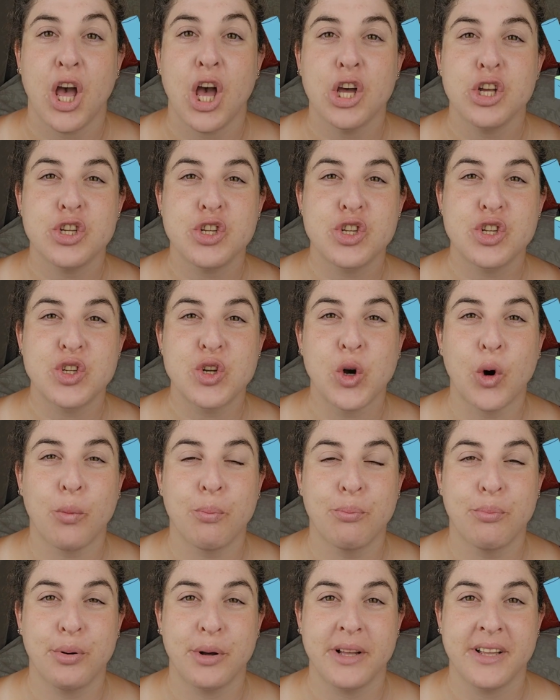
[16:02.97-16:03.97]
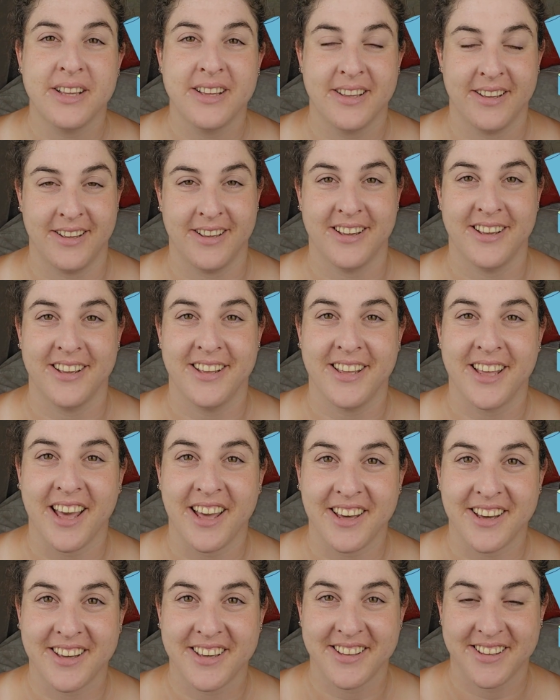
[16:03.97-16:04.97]
Skop,
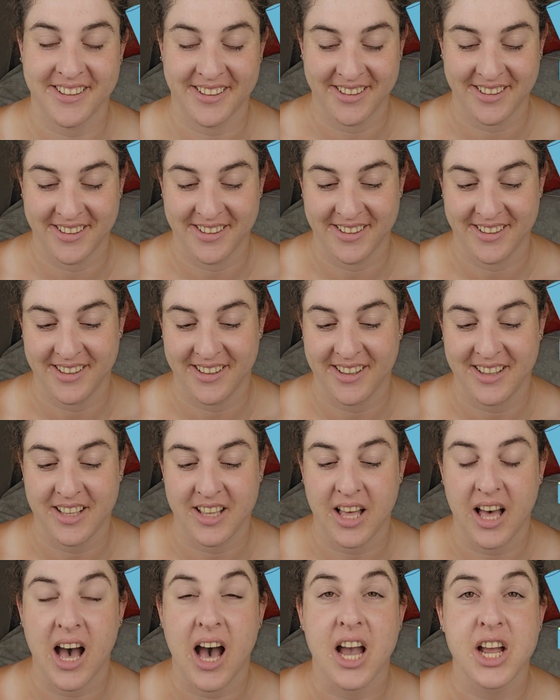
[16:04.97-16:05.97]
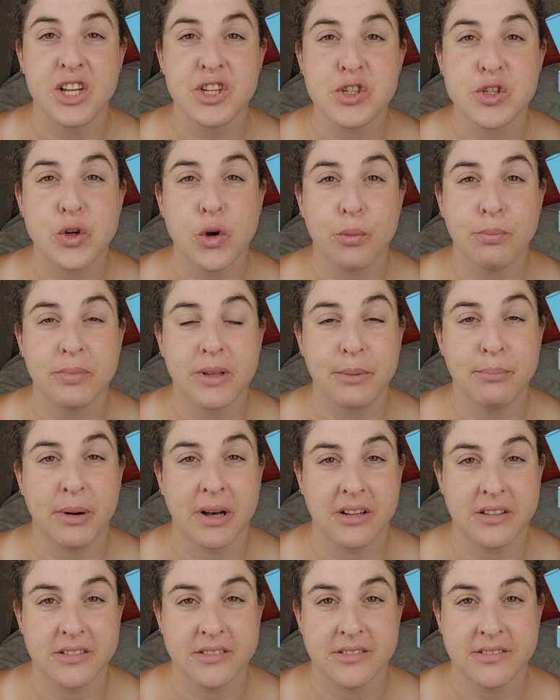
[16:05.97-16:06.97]
kick. Hy skop die
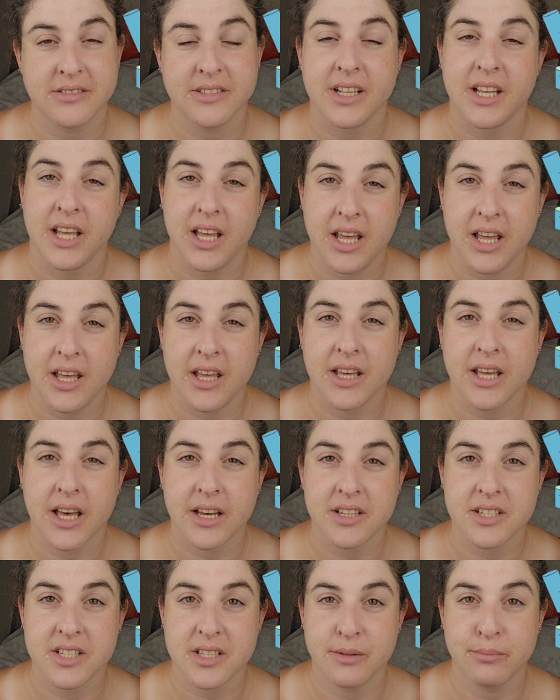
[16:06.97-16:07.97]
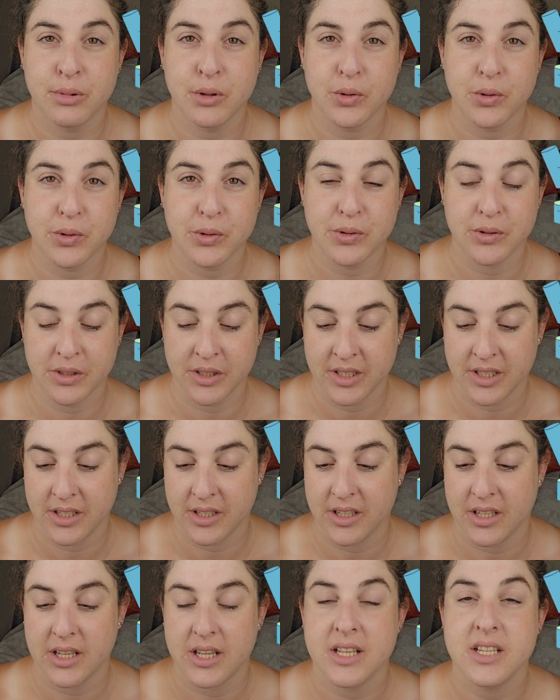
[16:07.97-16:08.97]
bal. He kicks the ball.
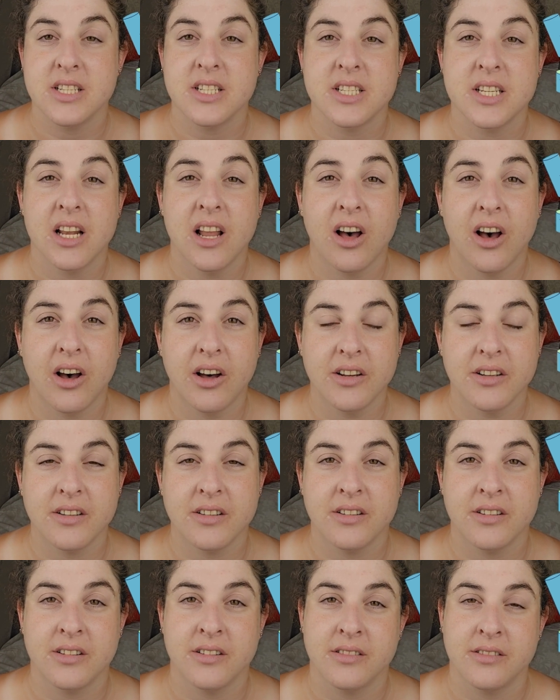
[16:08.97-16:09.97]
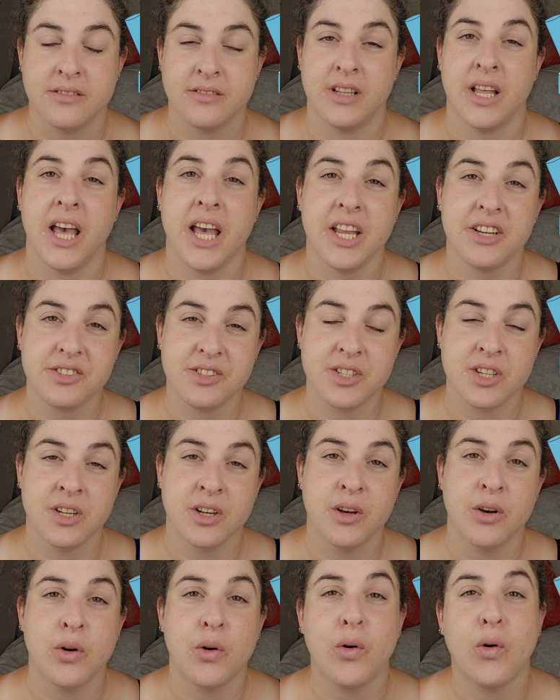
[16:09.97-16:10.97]
Slaan, hit
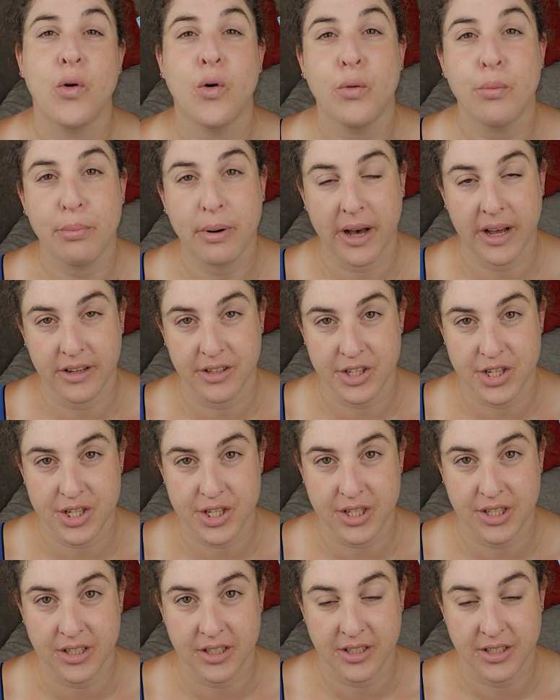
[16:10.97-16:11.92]
or punch.